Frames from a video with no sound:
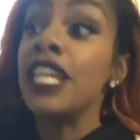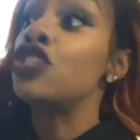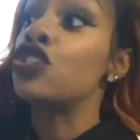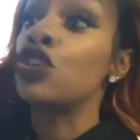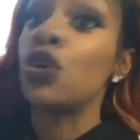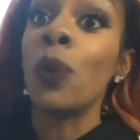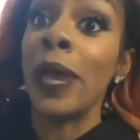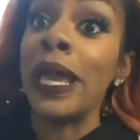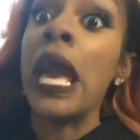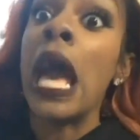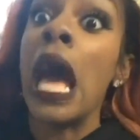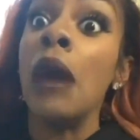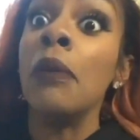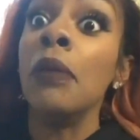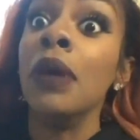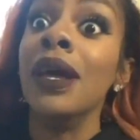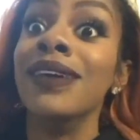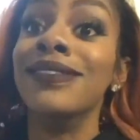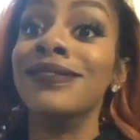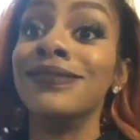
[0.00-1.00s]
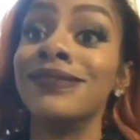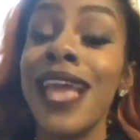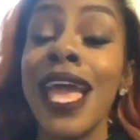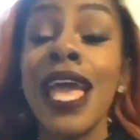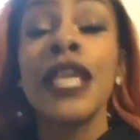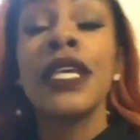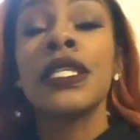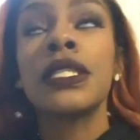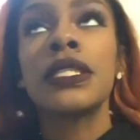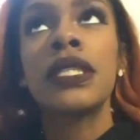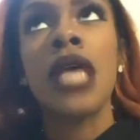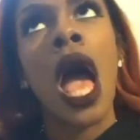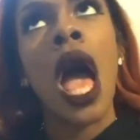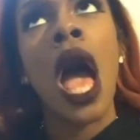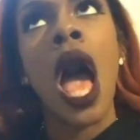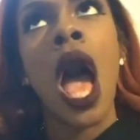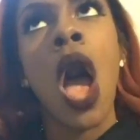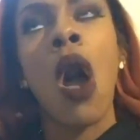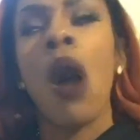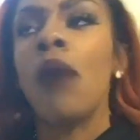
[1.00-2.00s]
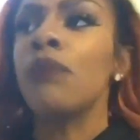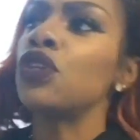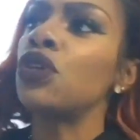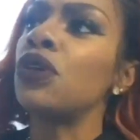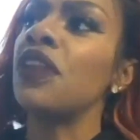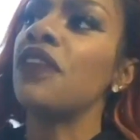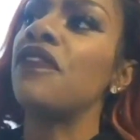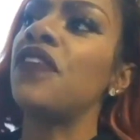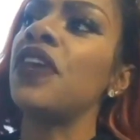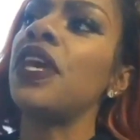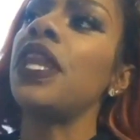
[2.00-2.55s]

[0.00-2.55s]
I need you to wake up. So I'm doing a